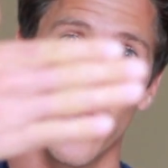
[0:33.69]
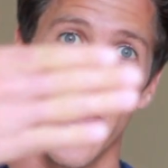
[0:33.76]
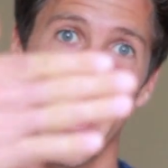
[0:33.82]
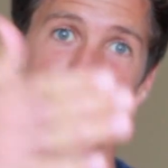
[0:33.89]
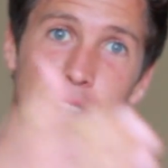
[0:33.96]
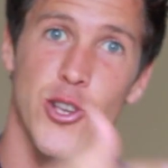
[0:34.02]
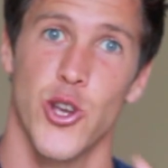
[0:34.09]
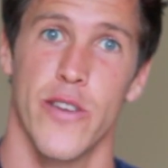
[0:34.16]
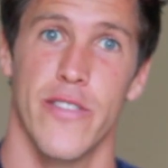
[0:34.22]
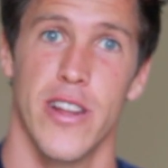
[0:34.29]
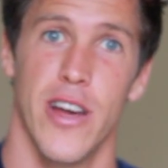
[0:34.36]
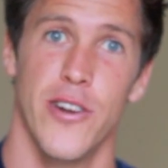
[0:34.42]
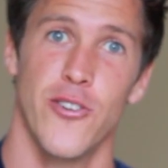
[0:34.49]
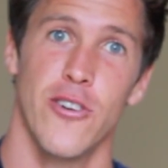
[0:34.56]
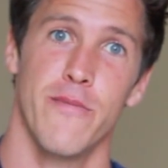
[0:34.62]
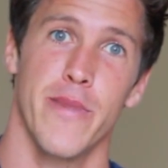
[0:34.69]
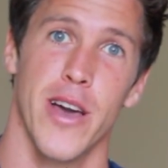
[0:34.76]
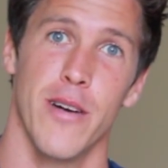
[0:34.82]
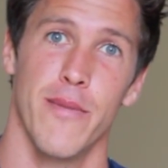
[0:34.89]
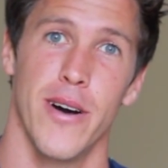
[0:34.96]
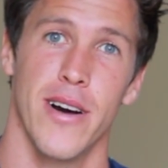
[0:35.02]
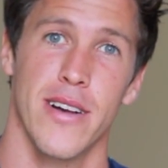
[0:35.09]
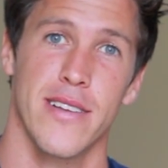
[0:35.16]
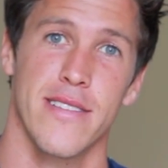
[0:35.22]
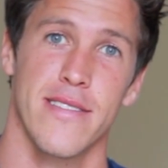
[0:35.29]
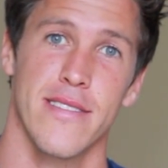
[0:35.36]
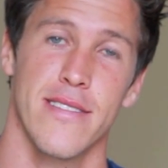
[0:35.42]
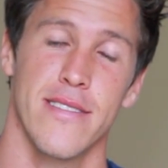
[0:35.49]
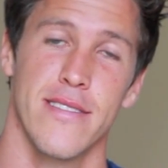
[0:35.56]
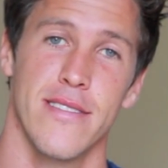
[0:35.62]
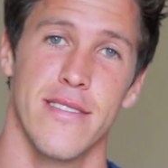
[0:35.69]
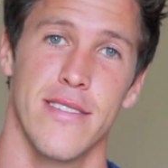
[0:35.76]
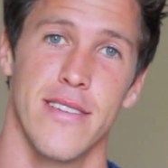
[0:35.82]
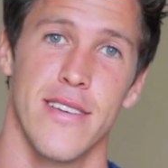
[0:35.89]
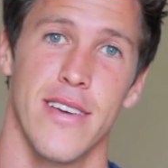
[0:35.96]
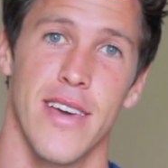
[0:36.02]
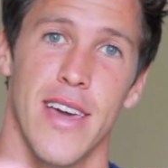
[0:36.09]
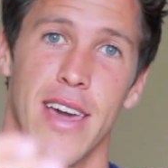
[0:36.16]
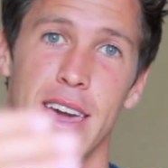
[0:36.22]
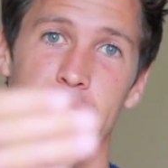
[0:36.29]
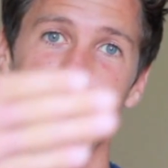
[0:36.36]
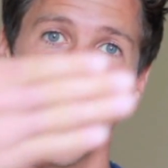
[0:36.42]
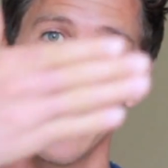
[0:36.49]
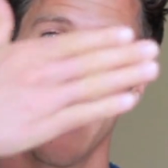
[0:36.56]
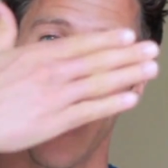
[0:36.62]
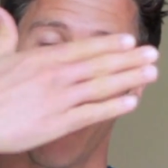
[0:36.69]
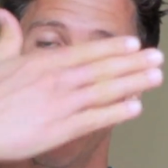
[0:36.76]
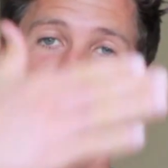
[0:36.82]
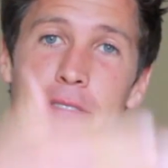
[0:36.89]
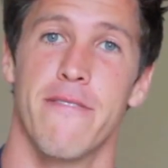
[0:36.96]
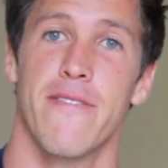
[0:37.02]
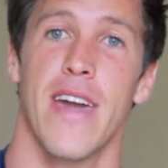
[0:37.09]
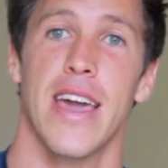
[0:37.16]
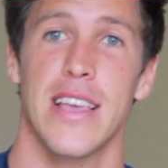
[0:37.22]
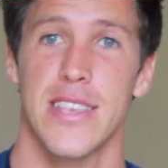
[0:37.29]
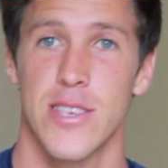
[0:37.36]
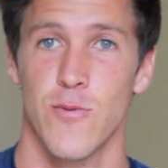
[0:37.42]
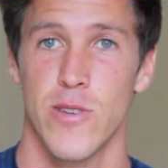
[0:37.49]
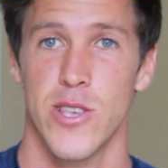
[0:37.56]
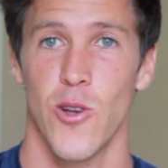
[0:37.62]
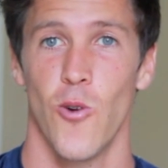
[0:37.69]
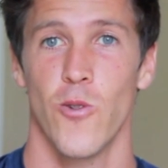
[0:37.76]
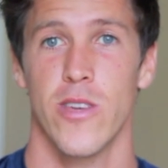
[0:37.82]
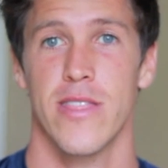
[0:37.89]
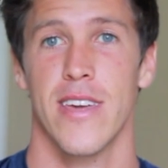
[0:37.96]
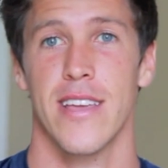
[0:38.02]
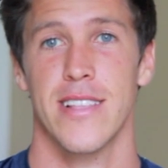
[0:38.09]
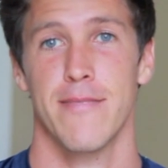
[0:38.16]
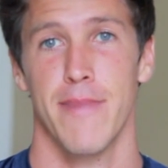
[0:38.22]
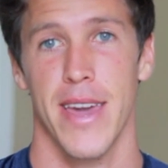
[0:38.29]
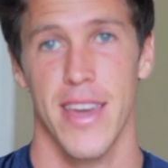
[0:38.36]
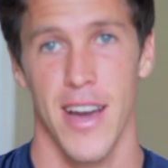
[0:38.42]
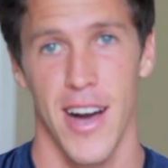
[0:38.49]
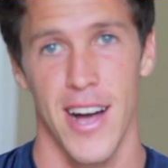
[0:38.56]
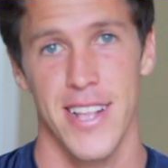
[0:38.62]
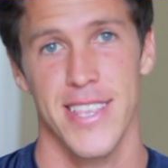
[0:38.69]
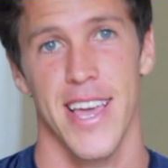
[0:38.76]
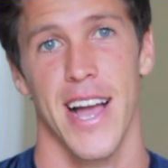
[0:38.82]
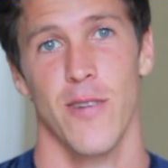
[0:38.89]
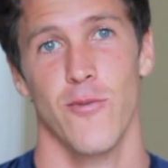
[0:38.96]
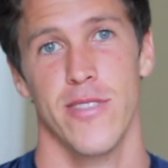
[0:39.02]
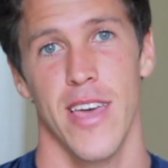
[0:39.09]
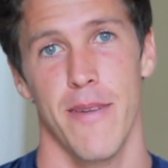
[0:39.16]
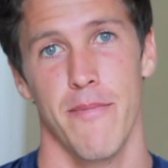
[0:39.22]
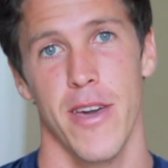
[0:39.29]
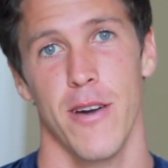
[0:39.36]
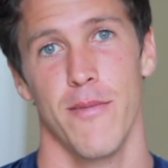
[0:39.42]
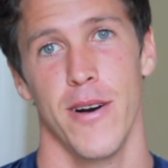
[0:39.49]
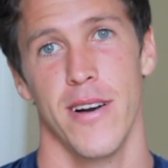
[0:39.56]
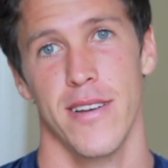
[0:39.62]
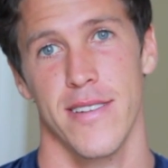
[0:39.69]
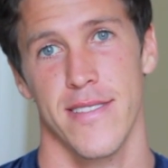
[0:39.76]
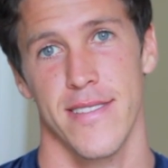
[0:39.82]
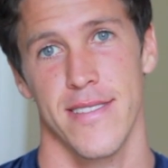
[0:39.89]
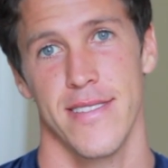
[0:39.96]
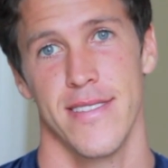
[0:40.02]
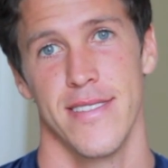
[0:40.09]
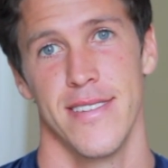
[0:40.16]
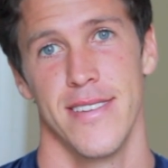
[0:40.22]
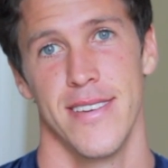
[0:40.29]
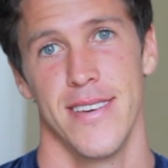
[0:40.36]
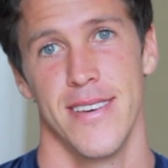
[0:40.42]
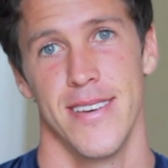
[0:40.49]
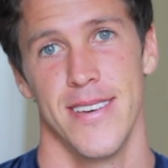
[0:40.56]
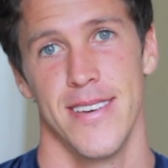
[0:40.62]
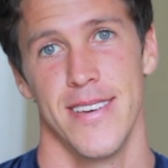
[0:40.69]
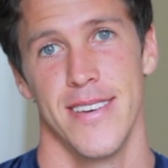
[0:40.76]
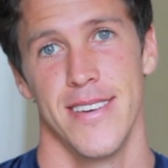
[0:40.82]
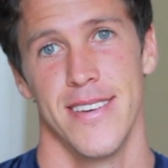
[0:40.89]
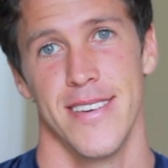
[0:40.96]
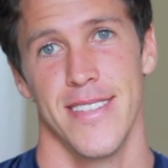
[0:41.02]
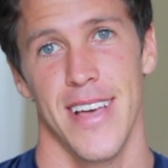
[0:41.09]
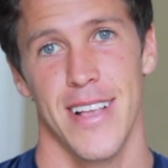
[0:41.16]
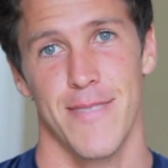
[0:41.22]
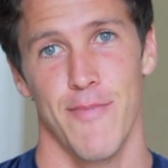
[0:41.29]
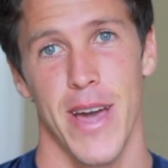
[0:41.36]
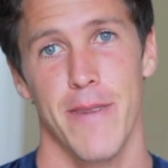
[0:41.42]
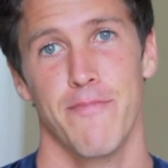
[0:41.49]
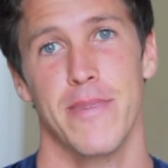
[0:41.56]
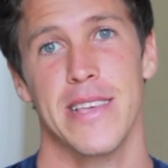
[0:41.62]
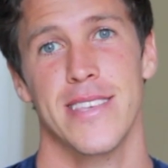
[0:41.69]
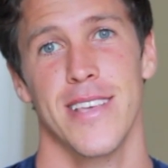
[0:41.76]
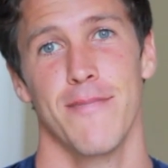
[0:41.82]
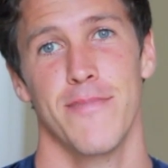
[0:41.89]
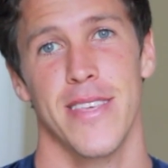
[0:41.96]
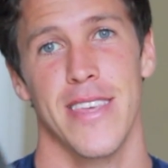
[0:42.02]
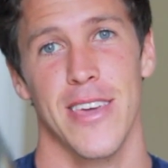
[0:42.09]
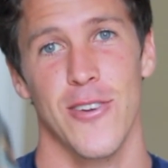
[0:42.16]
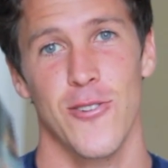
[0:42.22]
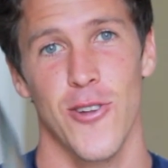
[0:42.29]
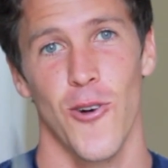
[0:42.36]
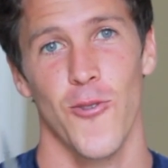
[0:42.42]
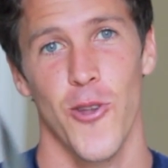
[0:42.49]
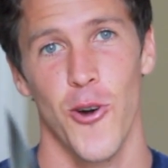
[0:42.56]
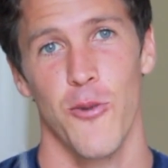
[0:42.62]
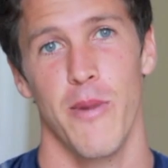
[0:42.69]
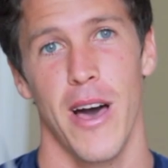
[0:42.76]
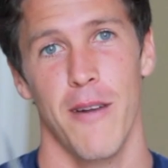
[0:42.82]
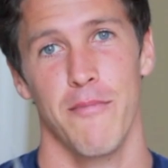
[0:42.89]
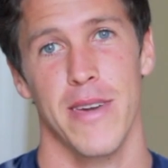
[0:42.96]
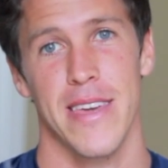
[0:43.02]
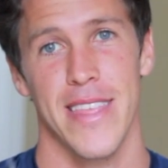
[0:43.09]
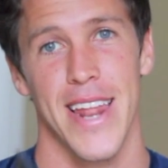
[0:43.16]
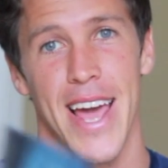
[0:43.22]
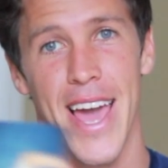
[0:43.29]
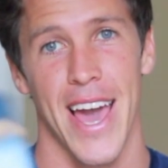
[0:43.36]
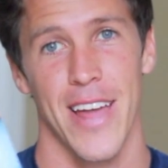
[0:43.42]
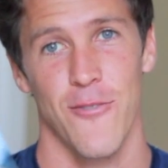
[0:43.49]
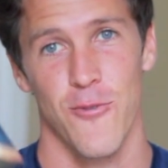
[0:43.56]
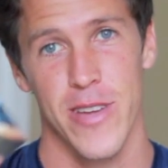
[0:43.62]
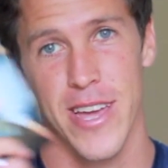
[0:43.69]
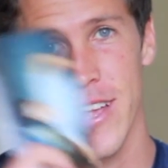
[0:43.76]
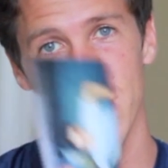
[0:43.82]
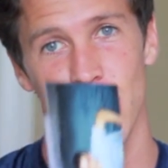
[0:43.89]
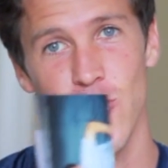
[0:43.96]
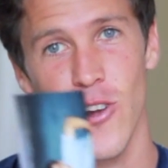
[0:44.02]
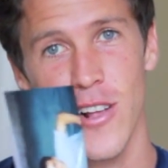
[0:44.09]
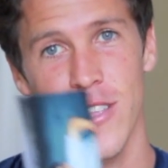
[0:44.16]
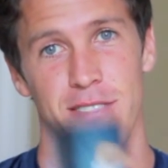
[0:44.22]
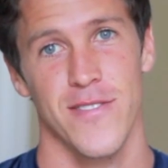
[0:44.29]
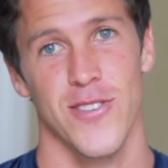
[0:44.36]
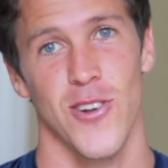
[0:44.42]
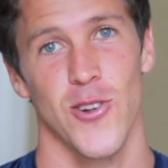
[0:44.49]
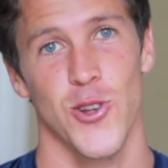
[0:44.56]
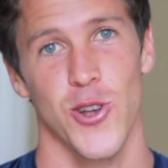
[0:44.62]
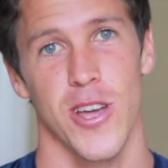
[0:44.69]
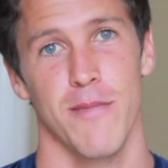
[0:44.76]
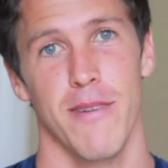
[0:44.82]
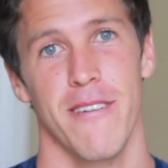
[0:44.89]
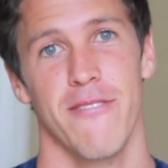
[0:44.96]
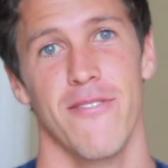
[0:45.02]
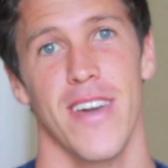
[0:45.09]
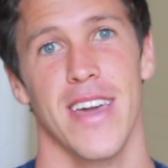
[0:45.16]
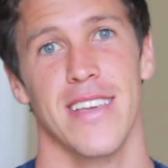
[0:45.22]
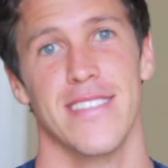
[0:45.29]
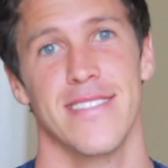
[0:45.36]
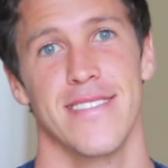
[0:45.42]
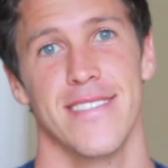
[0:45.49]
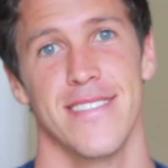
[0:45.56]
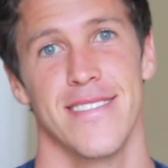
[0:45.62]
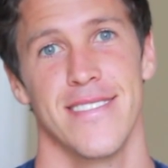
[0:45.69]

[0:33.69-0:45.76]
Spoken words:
We had driven under a mailbox. And my face was the only thing to make contact with that mailbox. That might be something that you don't know about me, that I had reconstructive surgery on my face.